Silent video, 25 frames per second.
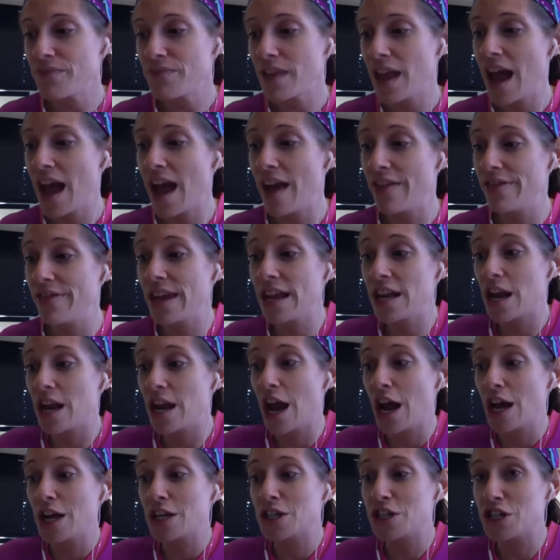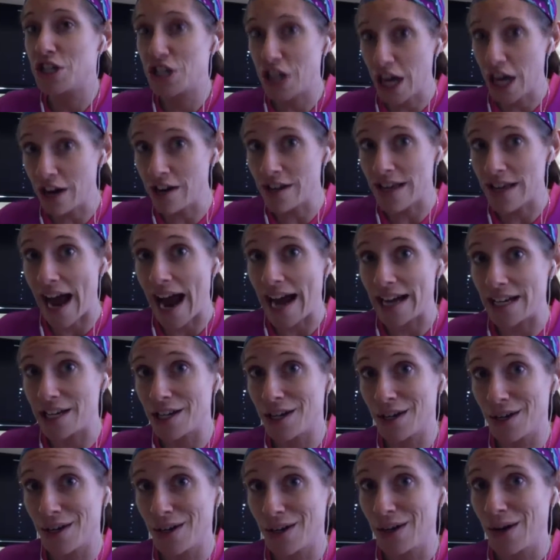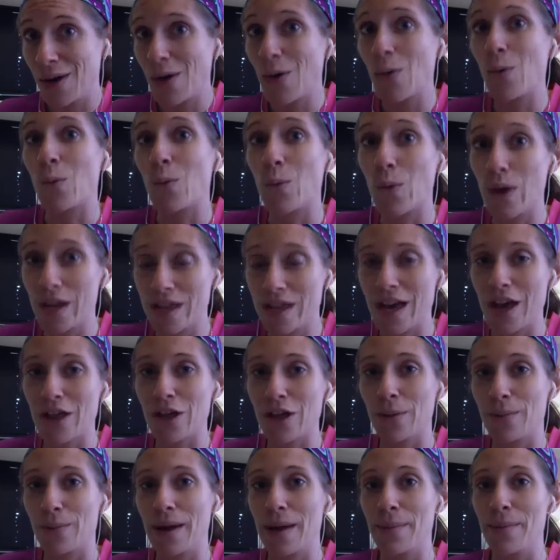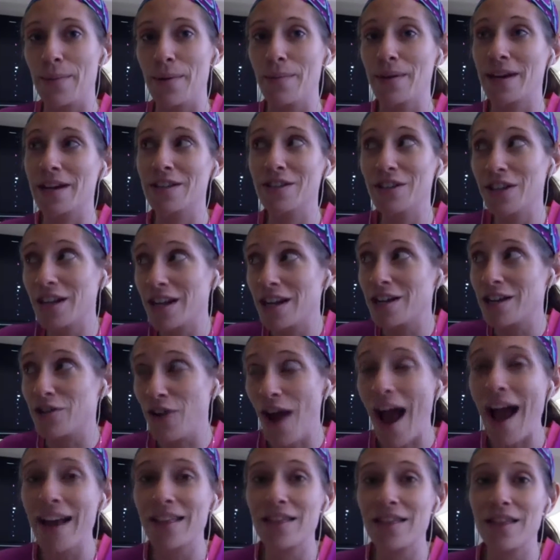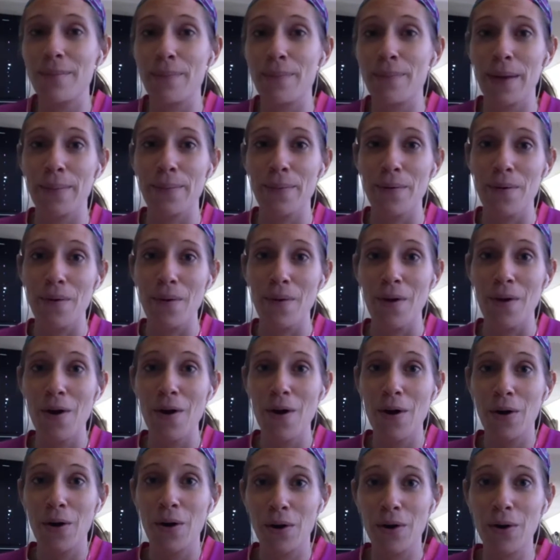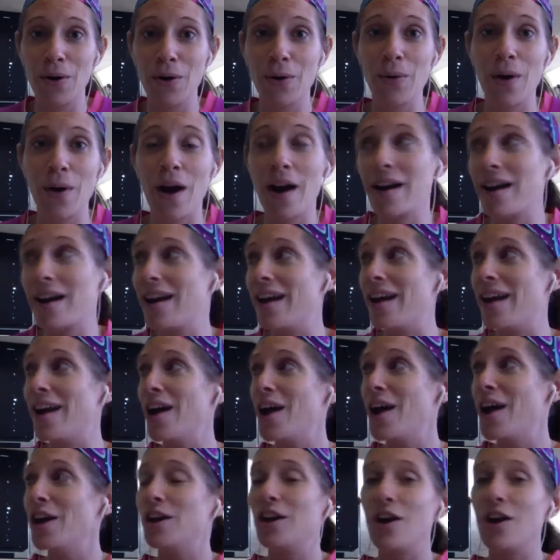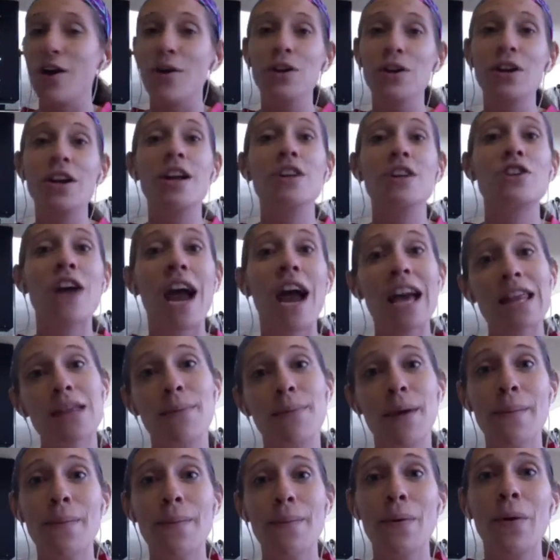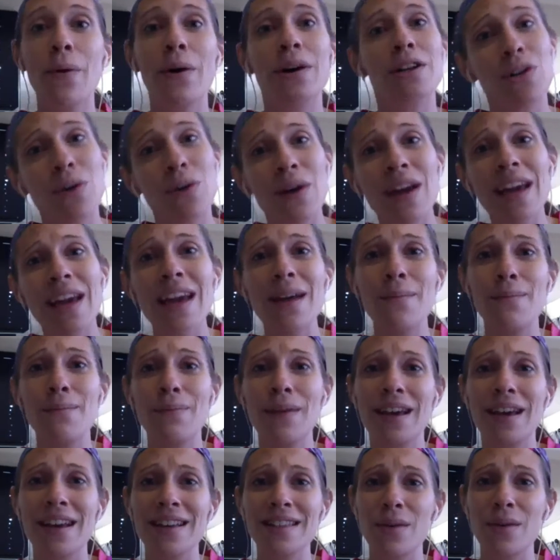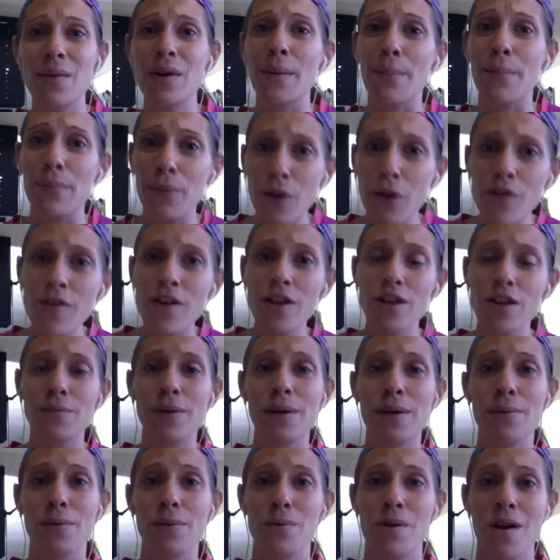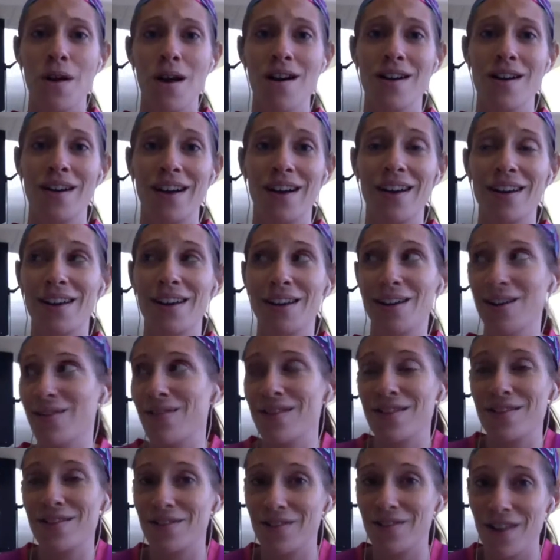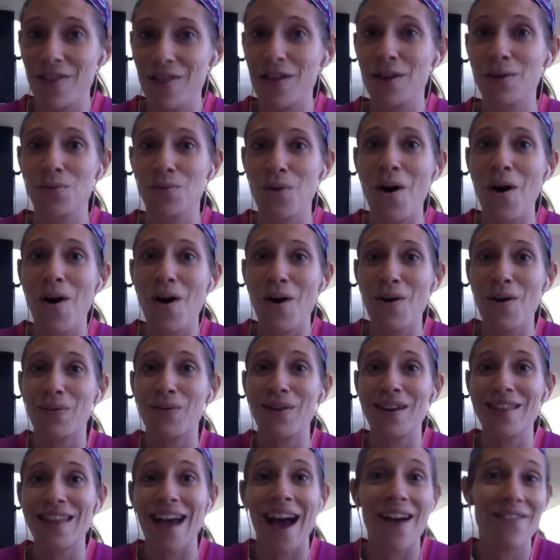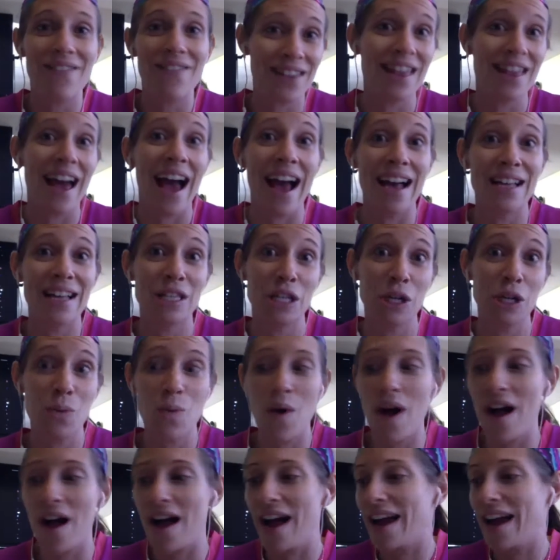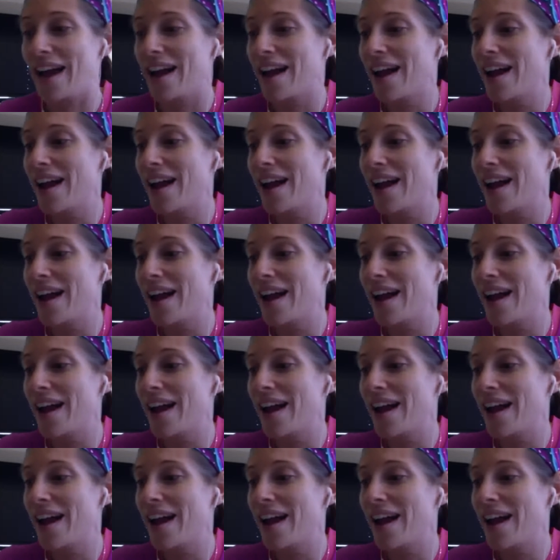And then share that with other people, because you're going to attract the people who are going to, you're going to attract the people who are doing it because they want to prove other people wrong, and there's nothing wrong with having that as your why.